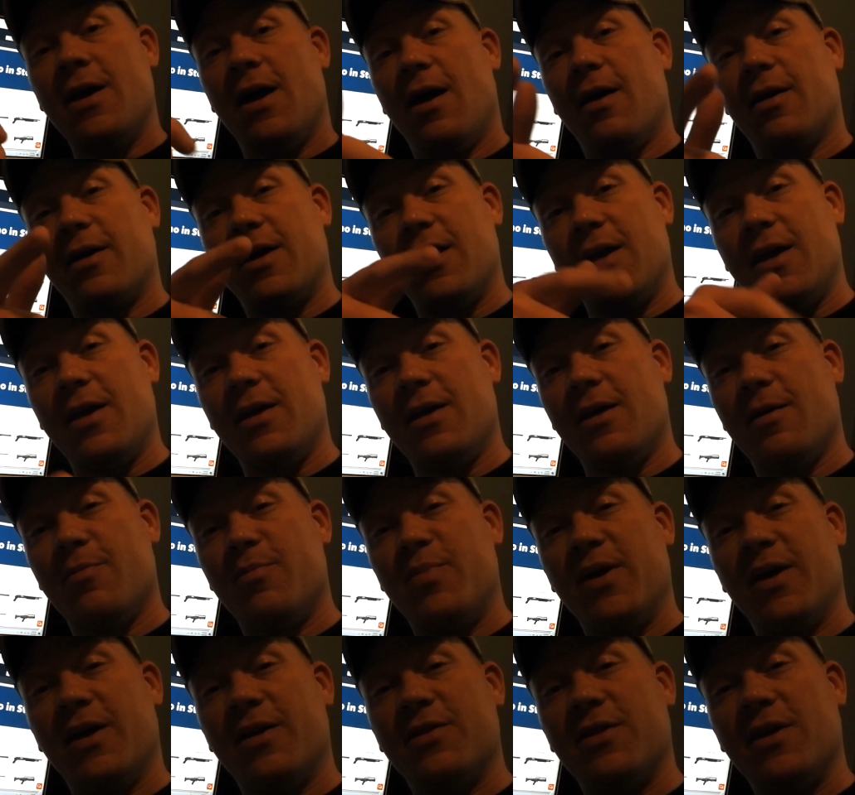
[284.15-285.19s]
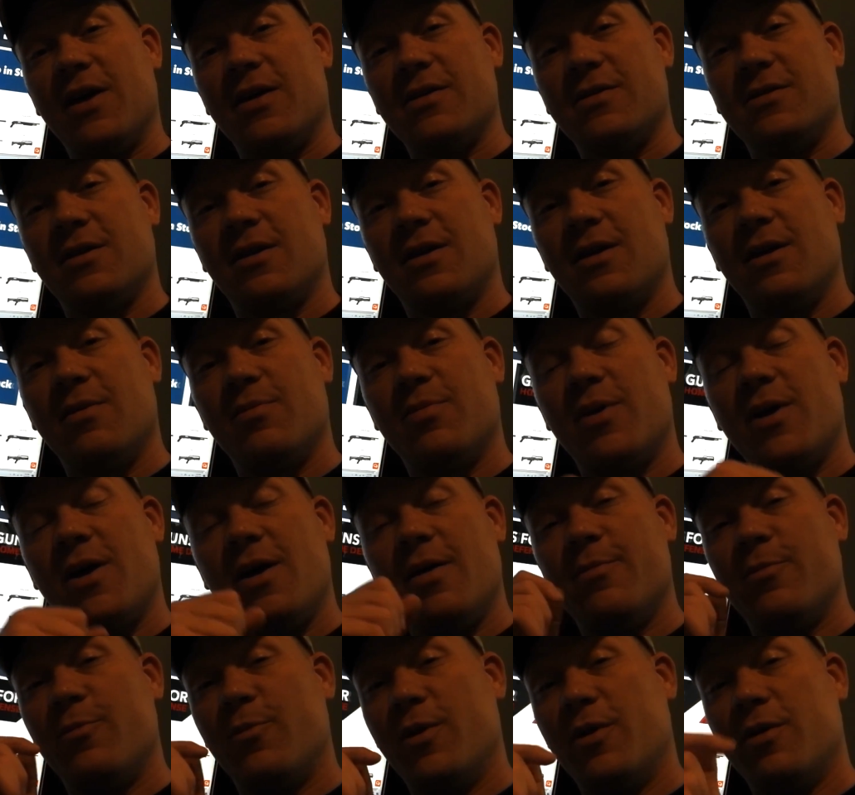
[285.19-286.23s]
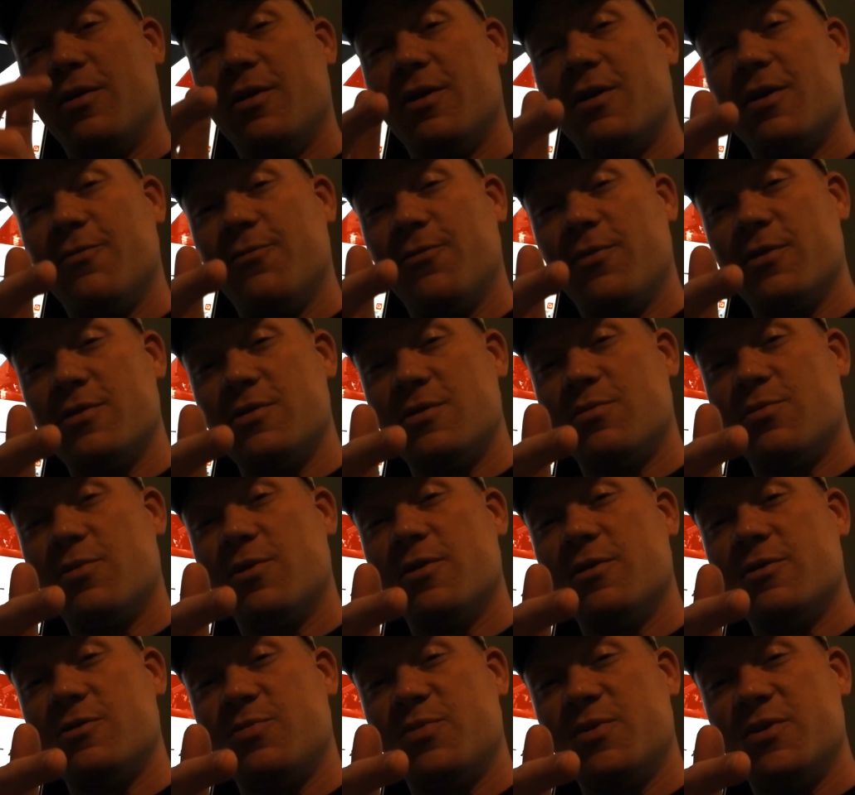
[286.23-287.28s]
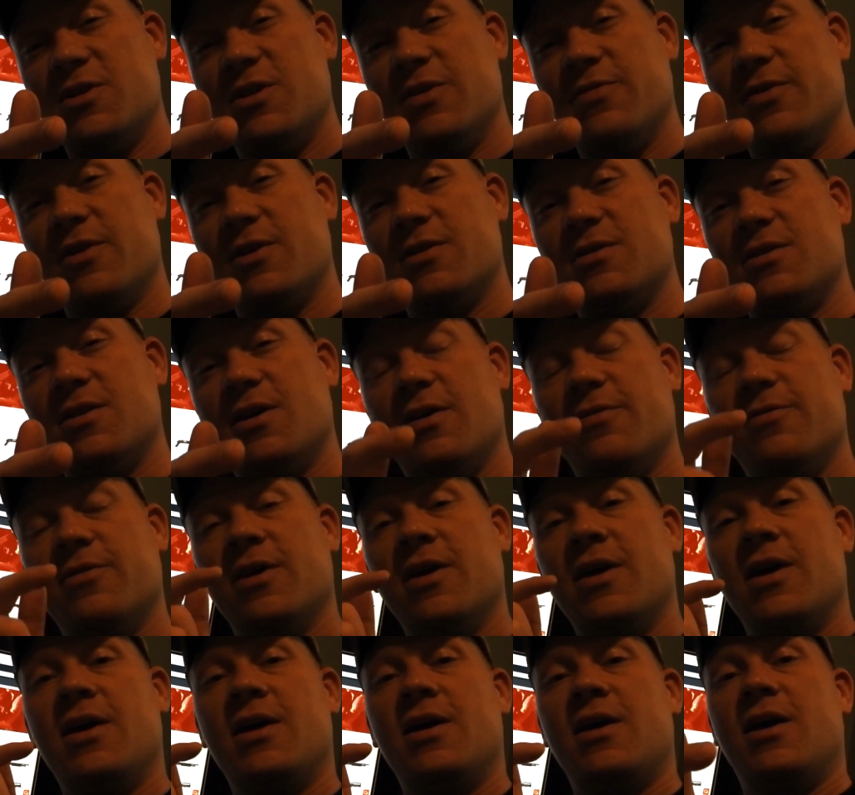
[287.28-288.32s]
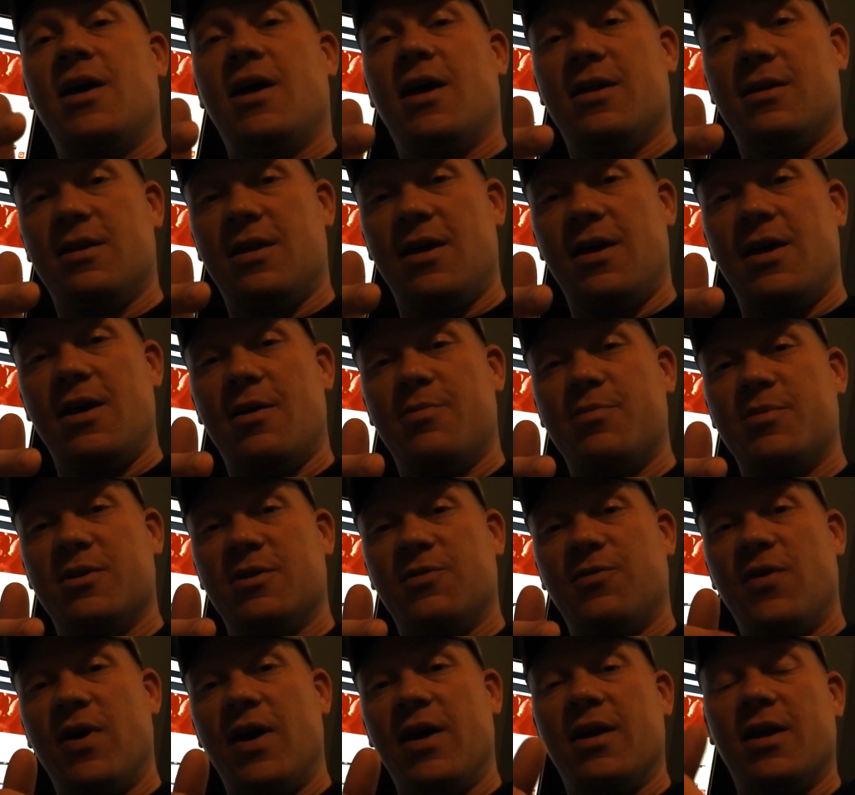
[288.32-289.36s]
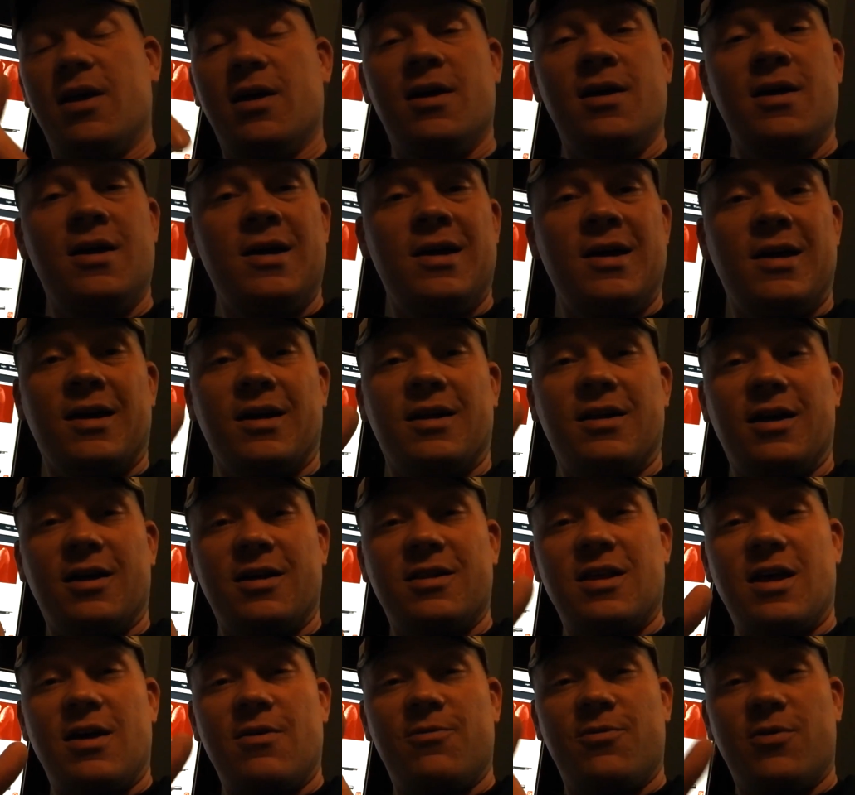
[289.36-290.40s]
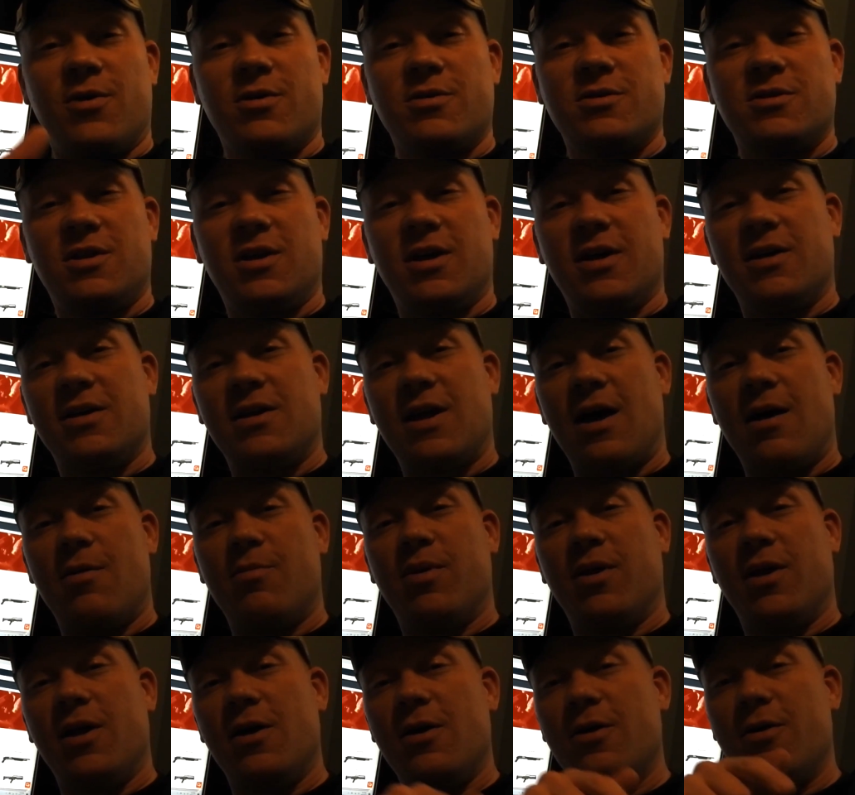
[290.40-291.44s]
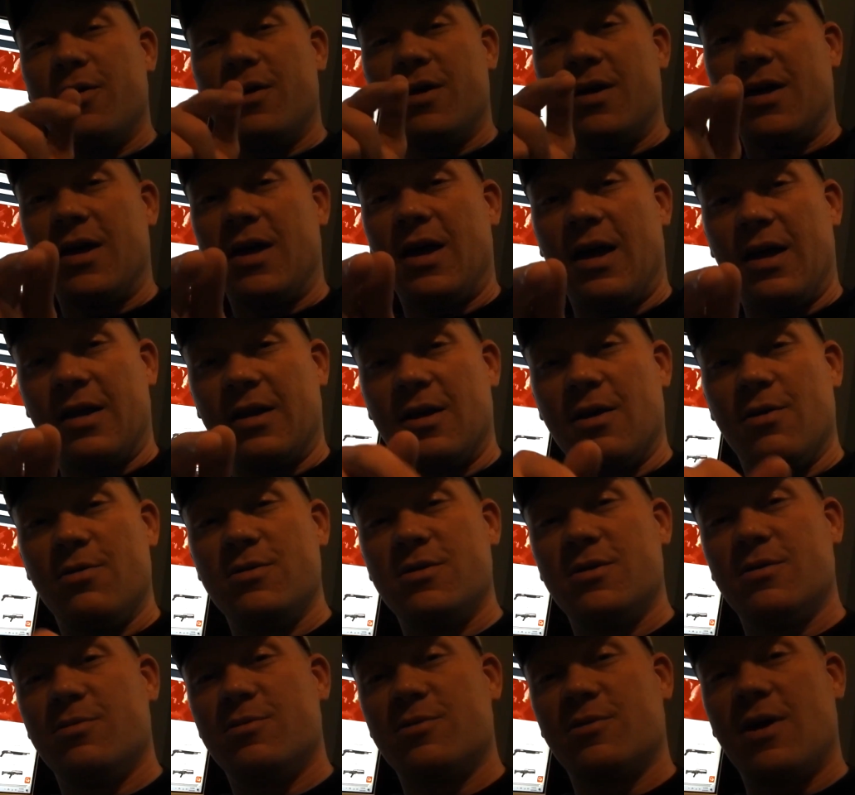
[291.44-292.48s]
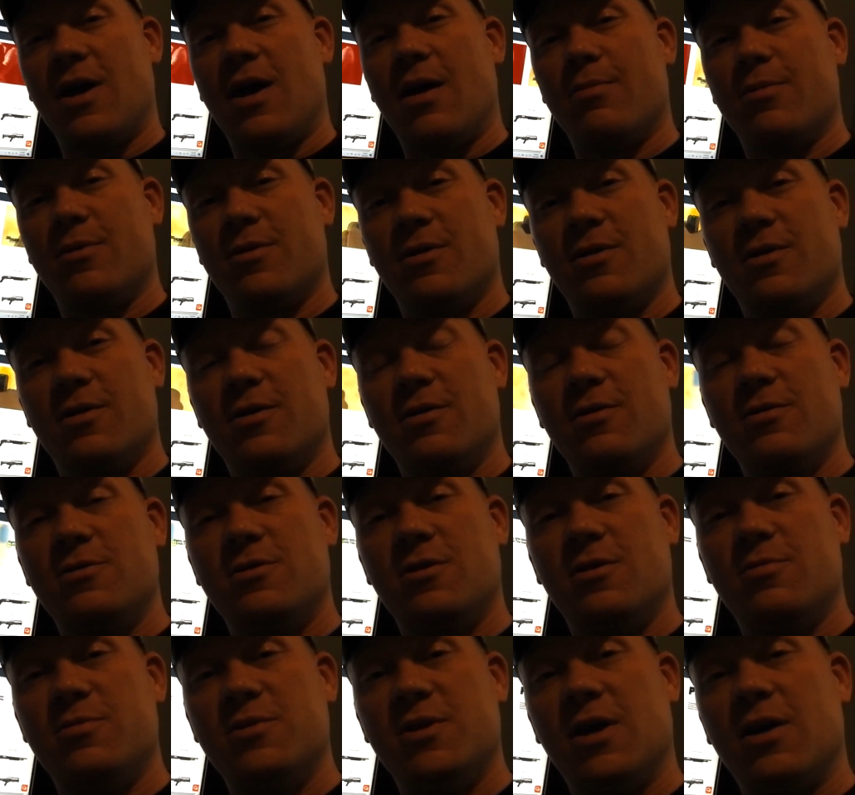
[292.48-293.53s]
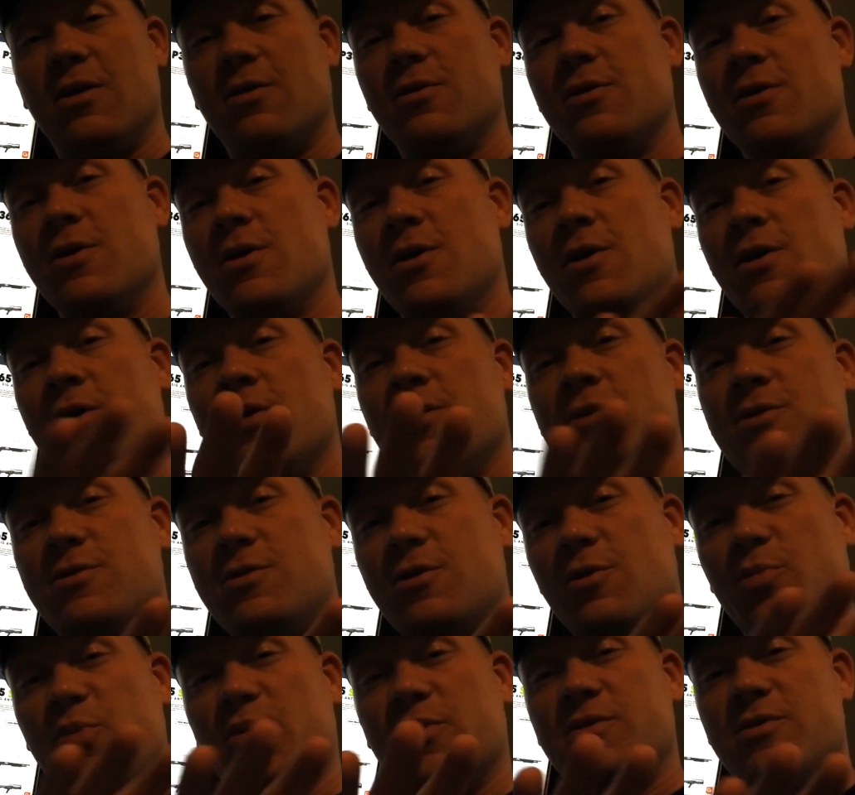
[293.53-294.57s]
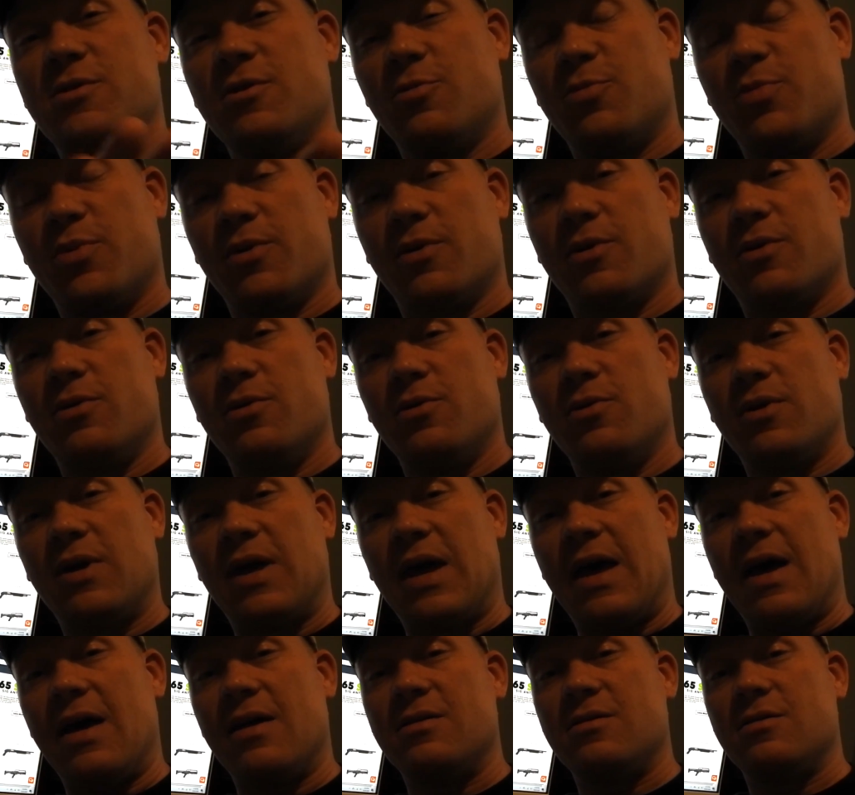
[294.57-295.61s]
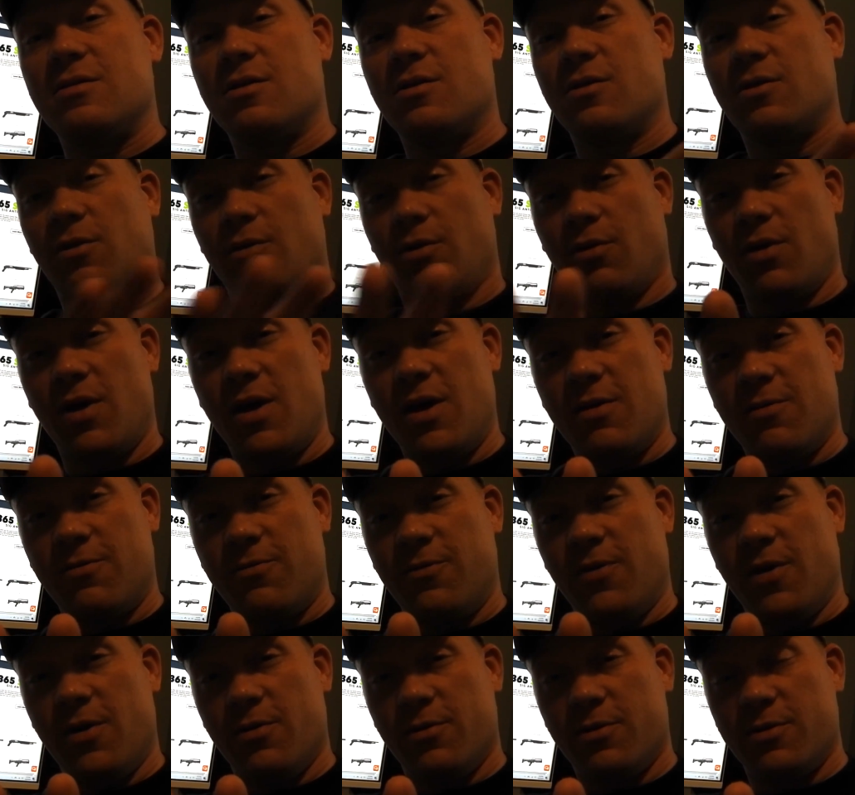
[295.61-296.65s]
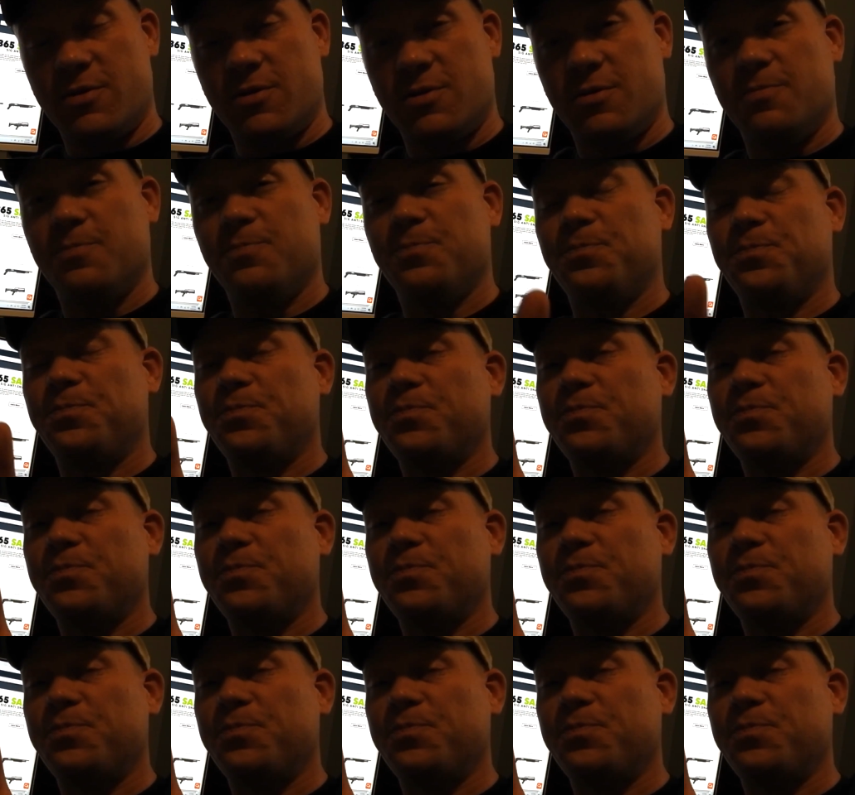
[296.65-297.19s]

Again, a big thanks to Gun Prime. We were looking for some real specific stuff, and they helped us find it. Click that first link down below and go subscribe to their YouTube channel. Super, super cool cats. Great folks.